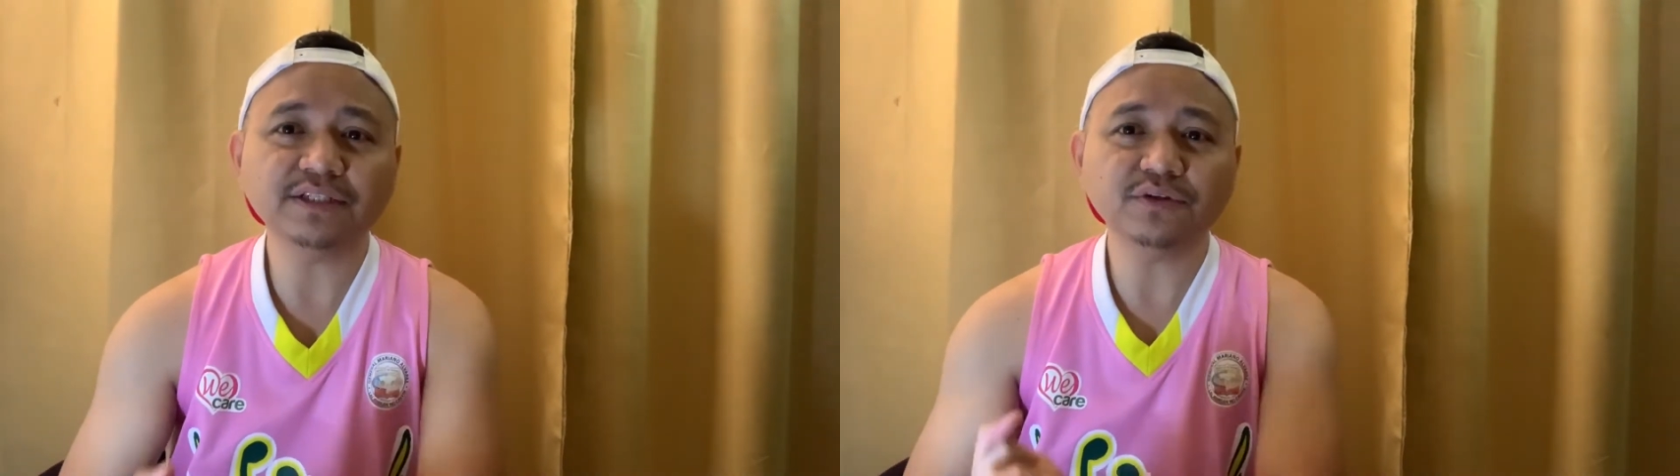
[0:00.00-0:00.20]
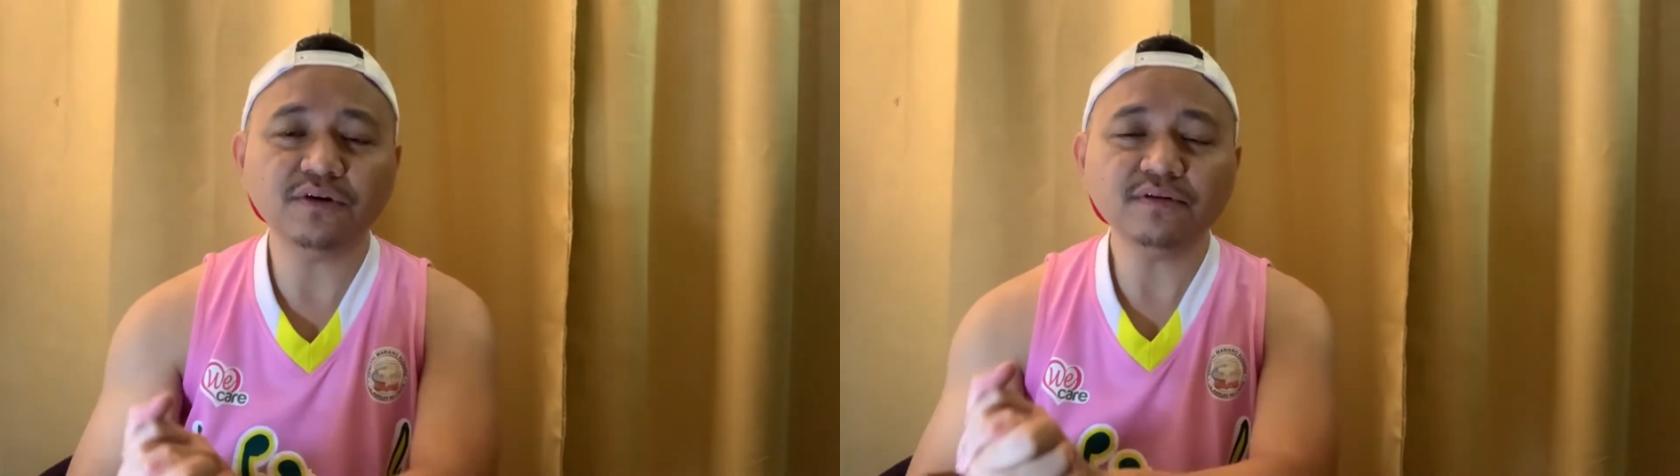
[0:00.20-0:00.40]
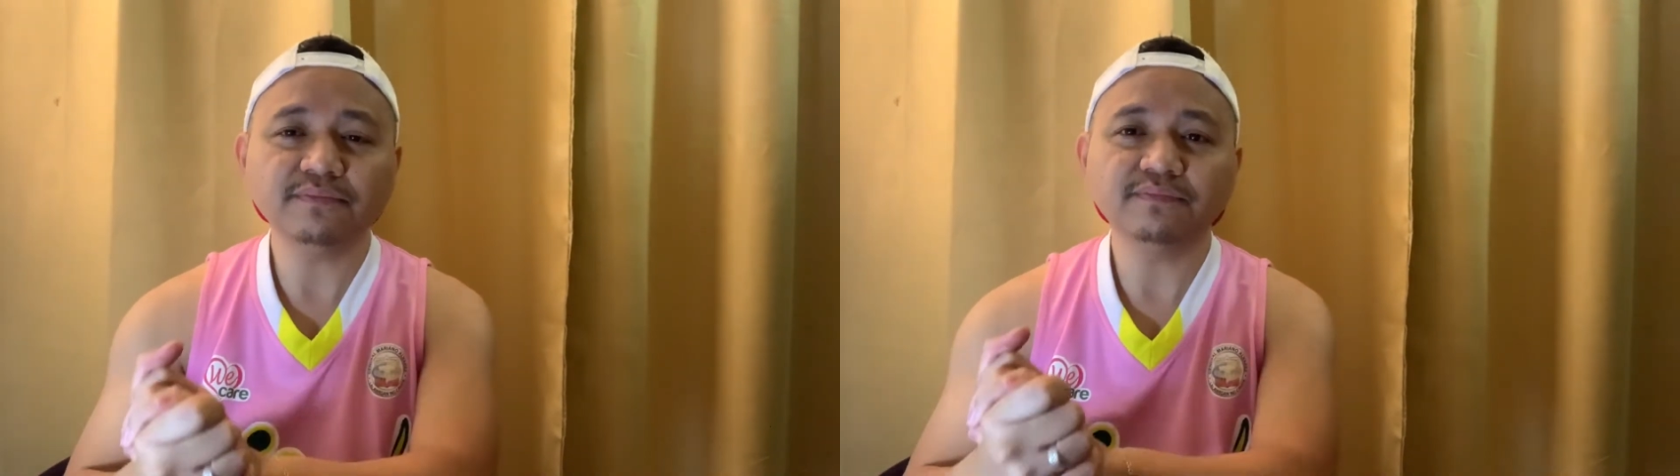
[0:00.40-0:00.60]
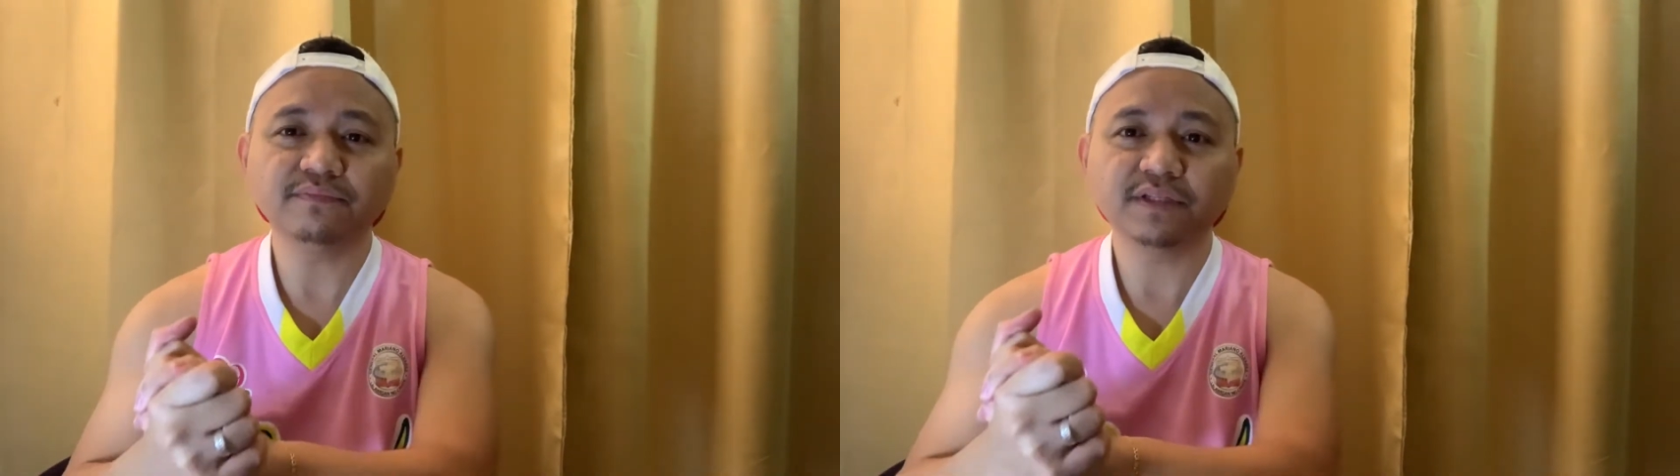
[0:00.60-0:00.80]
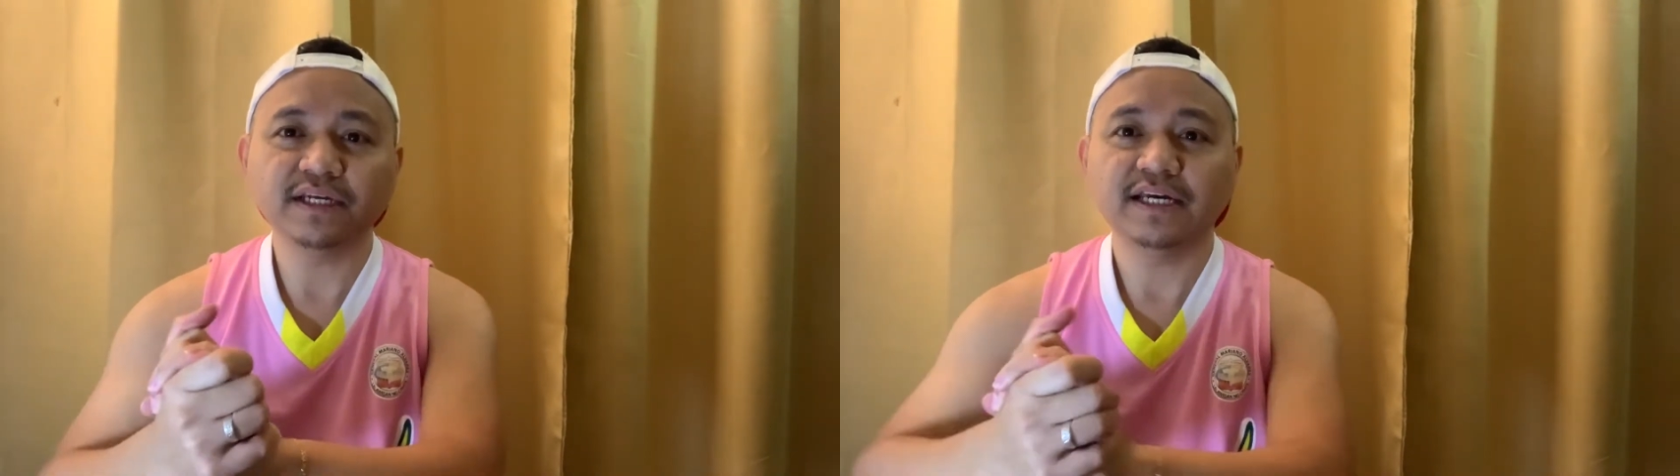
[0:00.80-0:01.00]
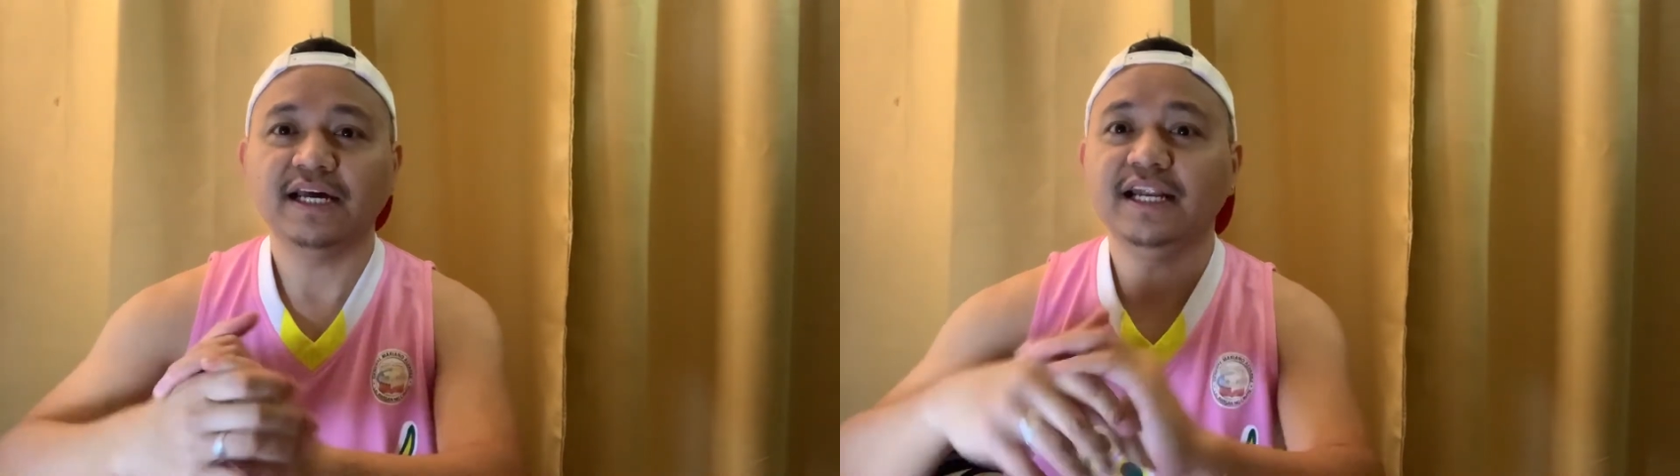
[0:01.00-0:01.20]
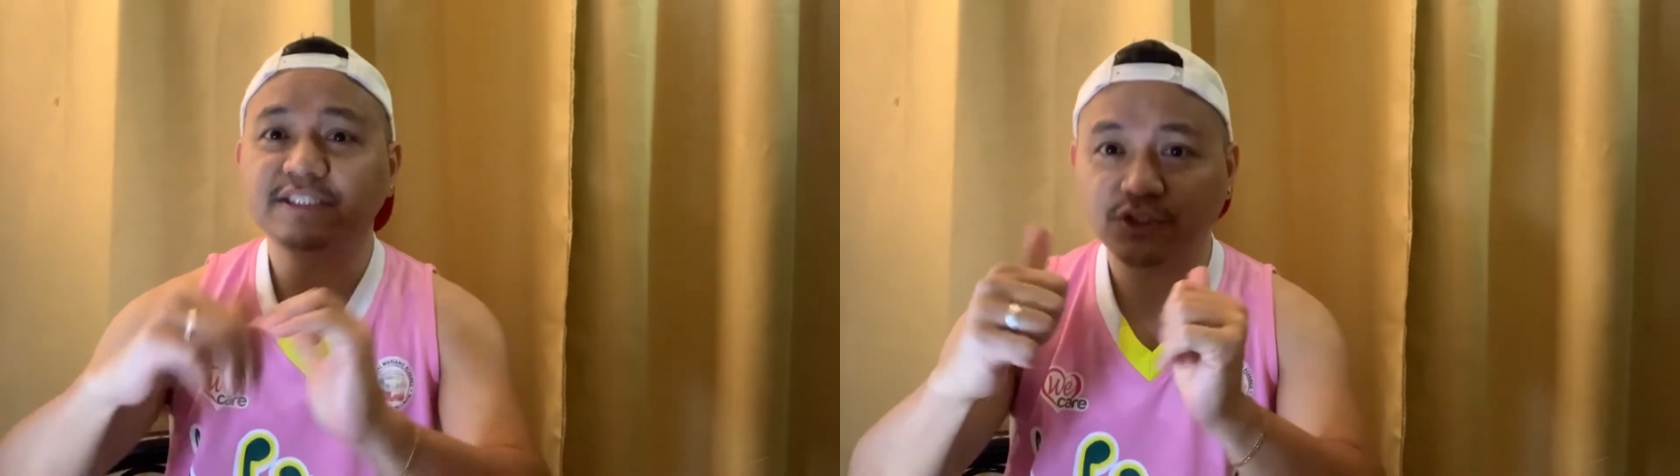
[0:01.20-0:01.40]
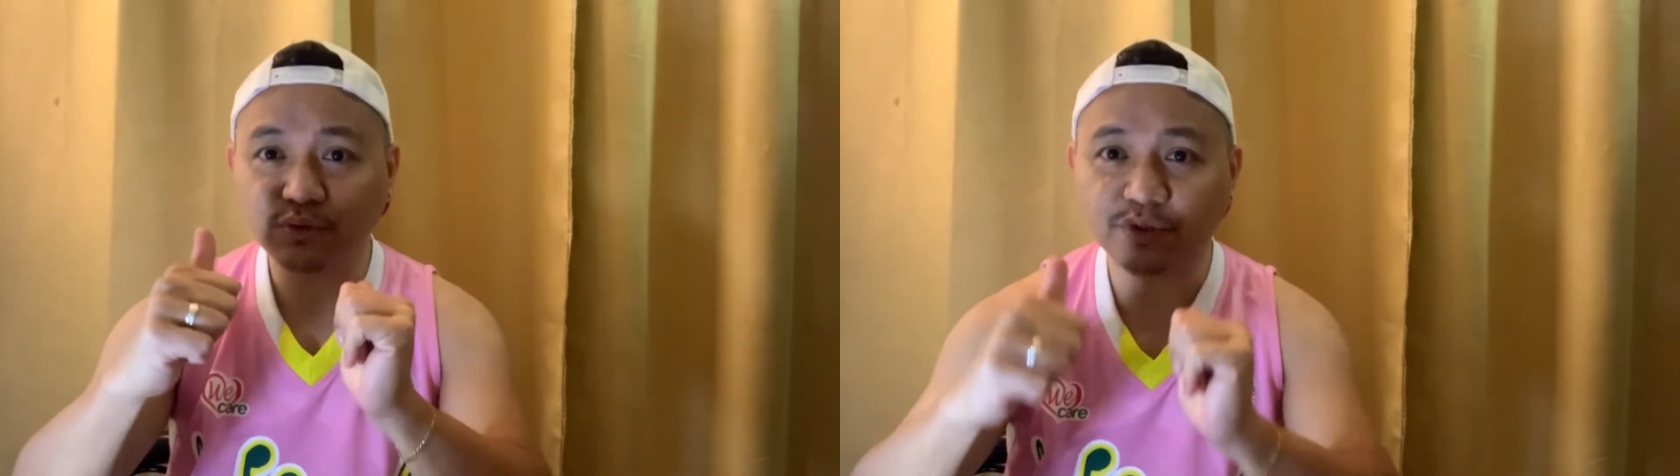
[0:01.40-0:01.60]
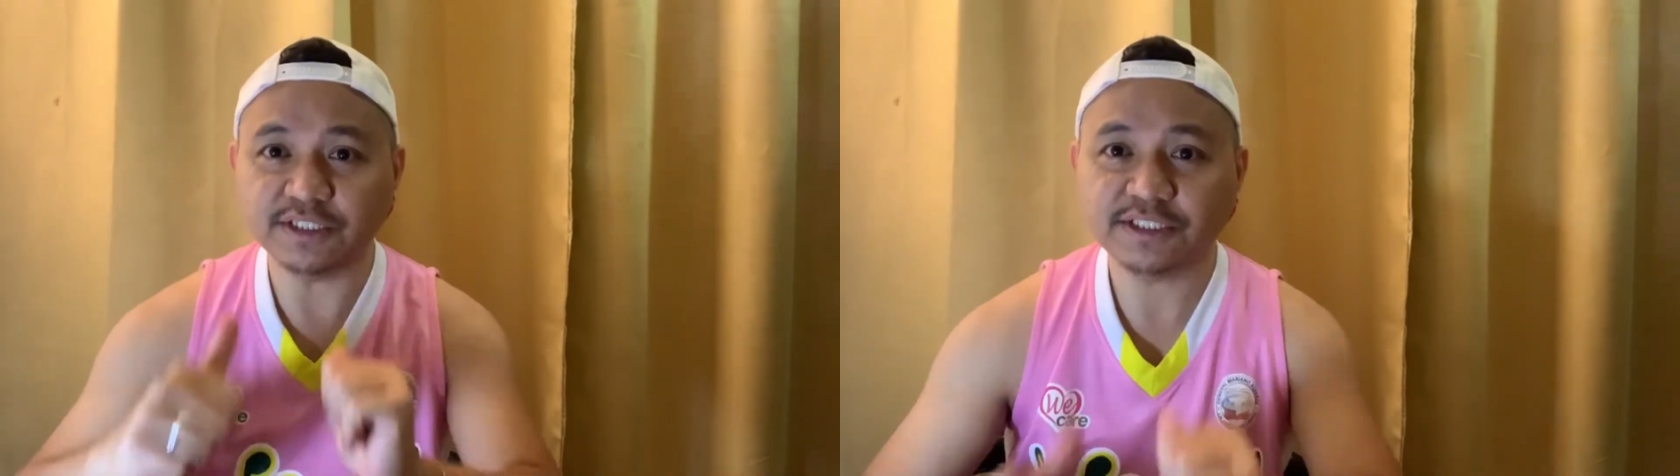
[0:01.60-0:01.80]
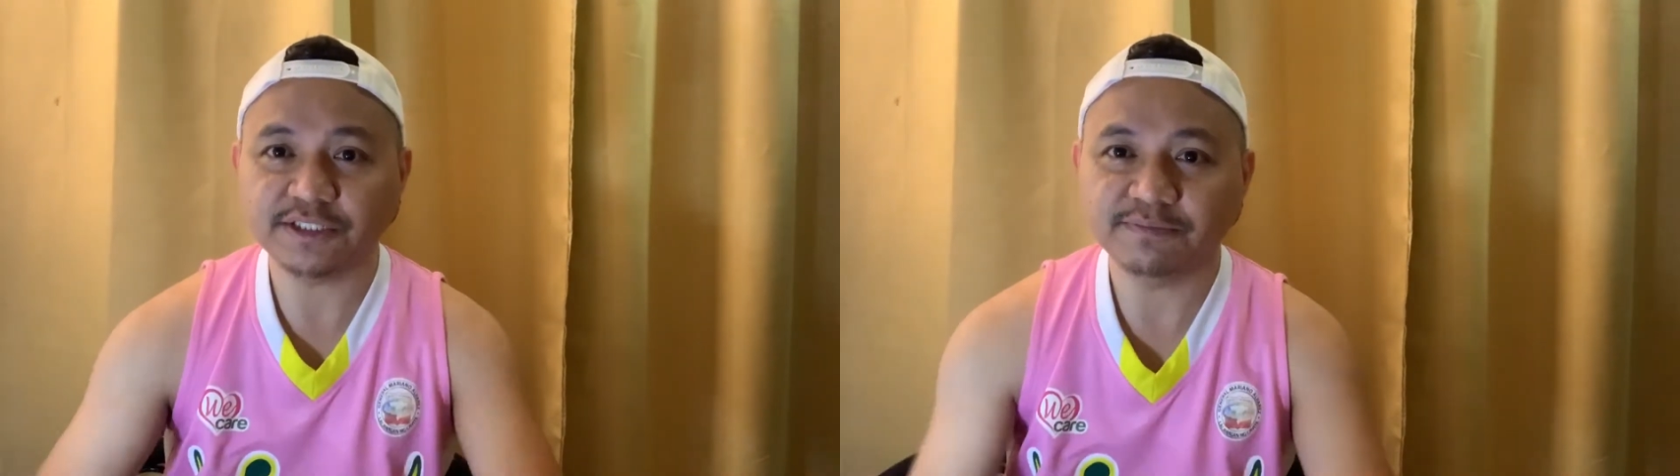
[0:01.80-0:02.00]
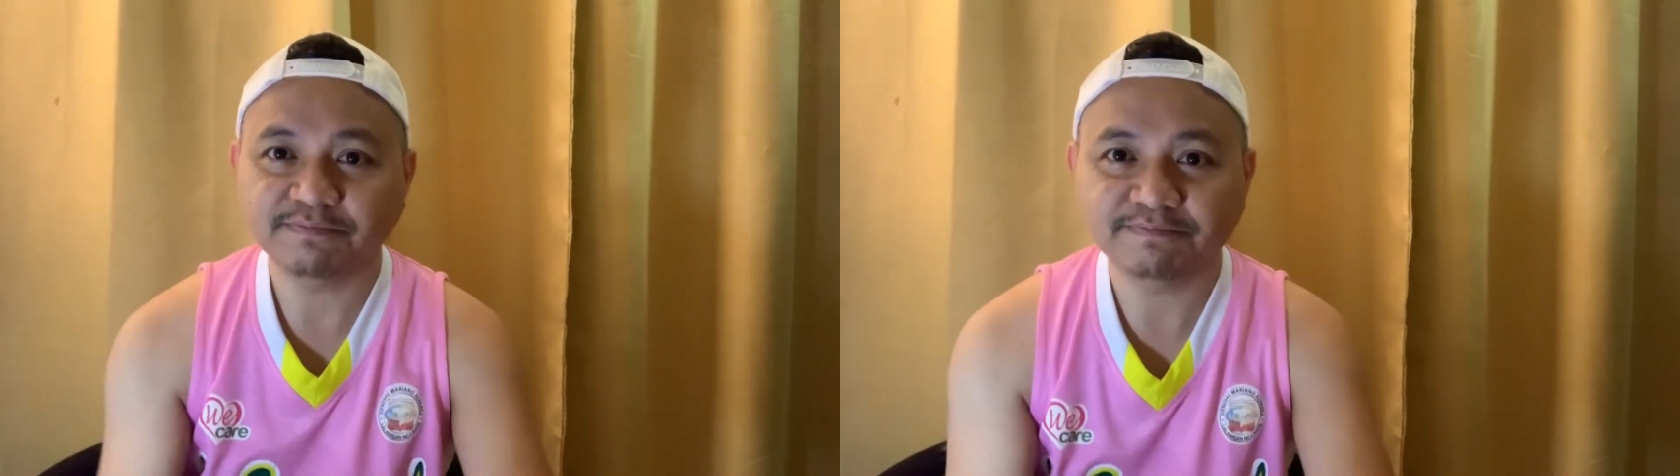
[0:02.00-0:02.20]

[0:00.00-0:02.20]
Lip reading: Tsong, let's do this.